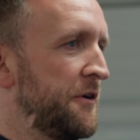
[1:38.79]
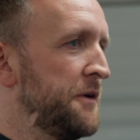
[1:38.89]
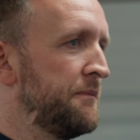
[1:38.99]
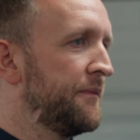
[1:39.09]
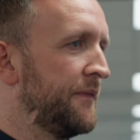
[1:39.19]

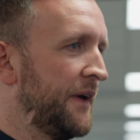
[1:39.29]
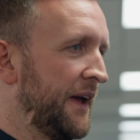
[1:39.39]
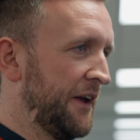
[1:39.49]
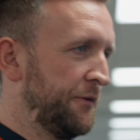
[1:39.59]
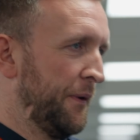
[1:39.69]
room.
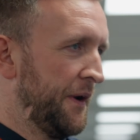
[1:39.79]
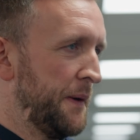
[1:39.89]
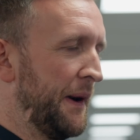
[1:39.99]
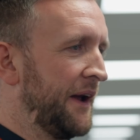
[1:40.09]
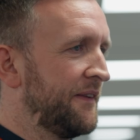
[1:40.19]
It gets put in a
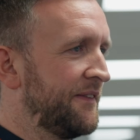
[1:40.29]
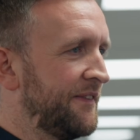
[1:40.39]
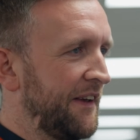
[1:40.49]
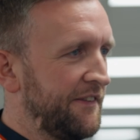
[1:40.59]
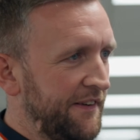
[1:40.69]
bag,
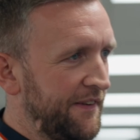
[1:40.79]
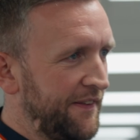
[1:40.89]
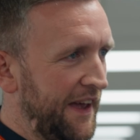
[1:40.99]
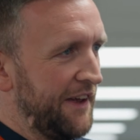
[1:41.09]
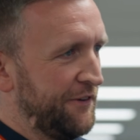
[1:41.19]
sets
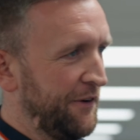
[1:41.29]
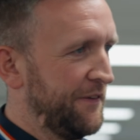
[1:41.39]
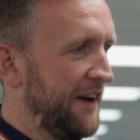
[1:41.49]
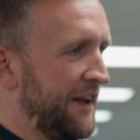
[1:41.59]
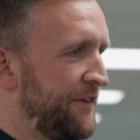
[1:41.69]
the air
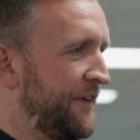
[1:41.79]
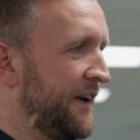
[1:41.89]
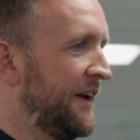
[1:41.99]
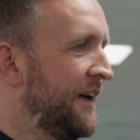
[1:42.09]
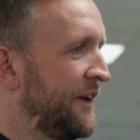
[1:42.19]
sucked out of
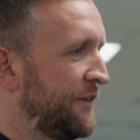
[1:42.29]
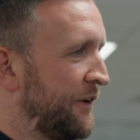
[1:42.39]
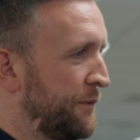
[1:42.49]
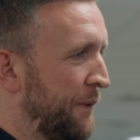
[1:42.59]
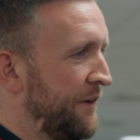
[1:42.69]
it. So
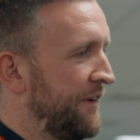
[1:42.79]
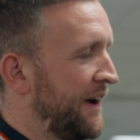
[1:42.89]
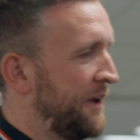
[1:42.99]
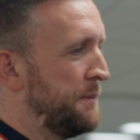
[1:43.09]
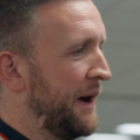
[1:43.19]
it's put in a
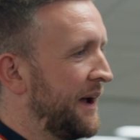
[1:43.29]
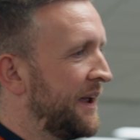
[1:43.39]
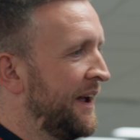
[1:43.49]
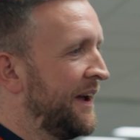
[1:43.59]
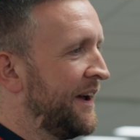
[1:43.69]
vacuum bag.
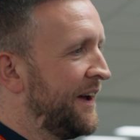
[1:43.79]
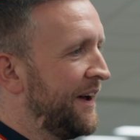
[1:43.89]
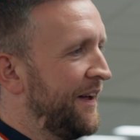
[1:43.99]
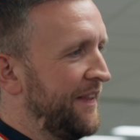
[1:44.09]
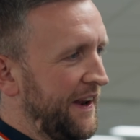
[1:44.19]

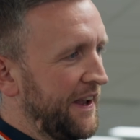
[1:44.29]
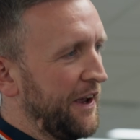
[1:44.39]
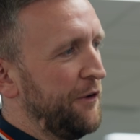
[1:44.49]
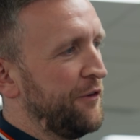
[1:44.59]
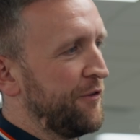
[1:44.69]
Then it
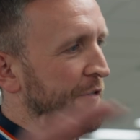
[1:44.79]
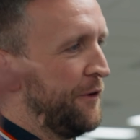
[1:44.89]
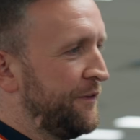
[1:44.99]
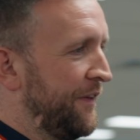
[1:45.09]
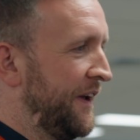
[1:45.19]
goes
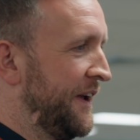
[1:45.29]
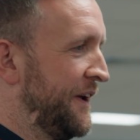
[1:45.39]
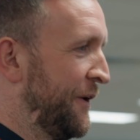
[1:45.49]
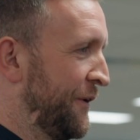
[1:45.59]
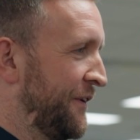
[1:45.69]
through to
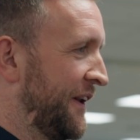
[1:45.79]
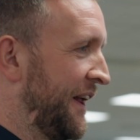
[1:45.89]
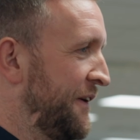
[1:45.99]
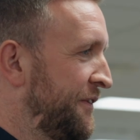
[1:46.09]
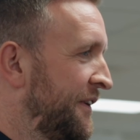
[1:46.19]
the
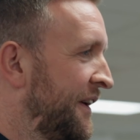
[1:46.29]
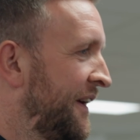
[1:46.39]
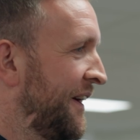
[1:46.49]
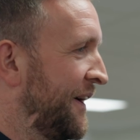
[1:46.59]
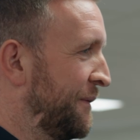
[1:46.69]
autoclaves
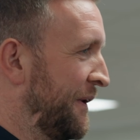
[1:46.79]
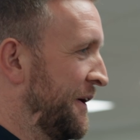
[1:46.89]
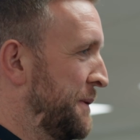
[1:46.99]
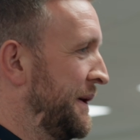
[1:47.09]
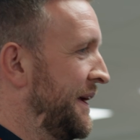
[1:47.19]
where
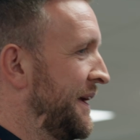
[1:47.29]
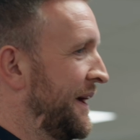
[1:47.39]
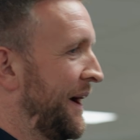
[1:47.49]
it'll be